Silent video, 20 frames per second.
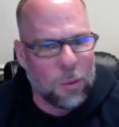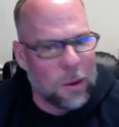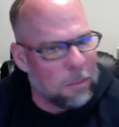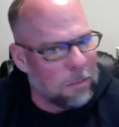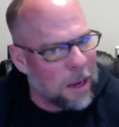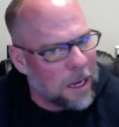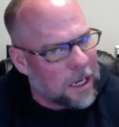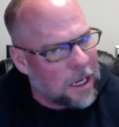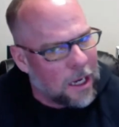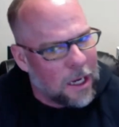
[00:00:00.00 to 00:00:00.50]
We
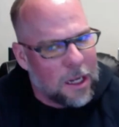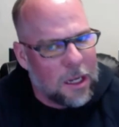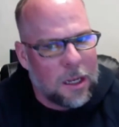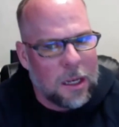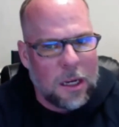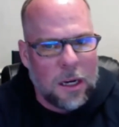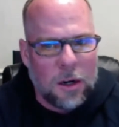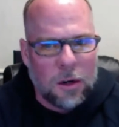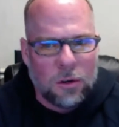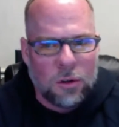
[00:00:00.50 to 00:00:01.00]
make it
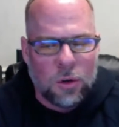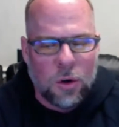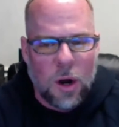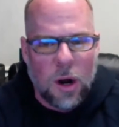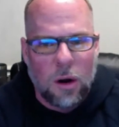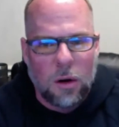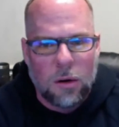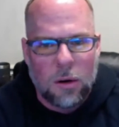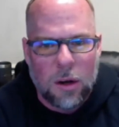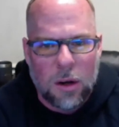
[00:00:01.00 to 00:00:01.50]
clear
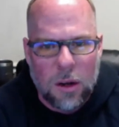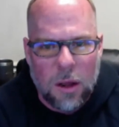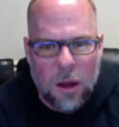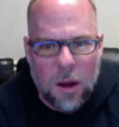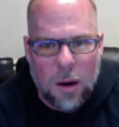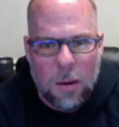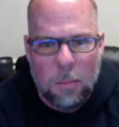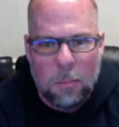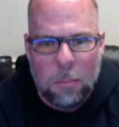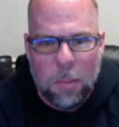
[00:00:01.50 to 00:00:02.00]
to
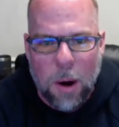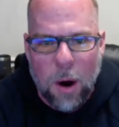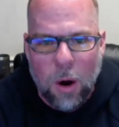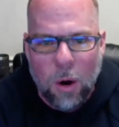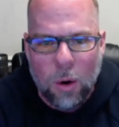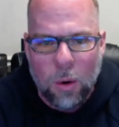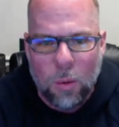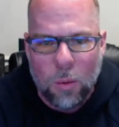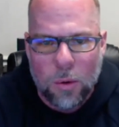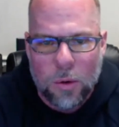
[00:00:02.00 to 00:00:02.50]
our
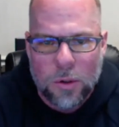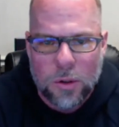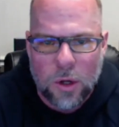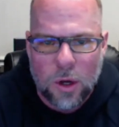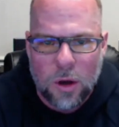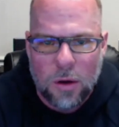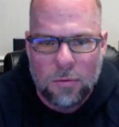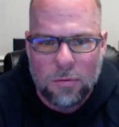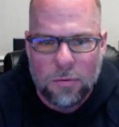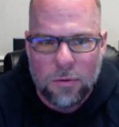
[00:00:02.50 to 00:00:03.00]
borrowers
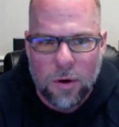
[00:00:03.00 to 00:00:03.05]
up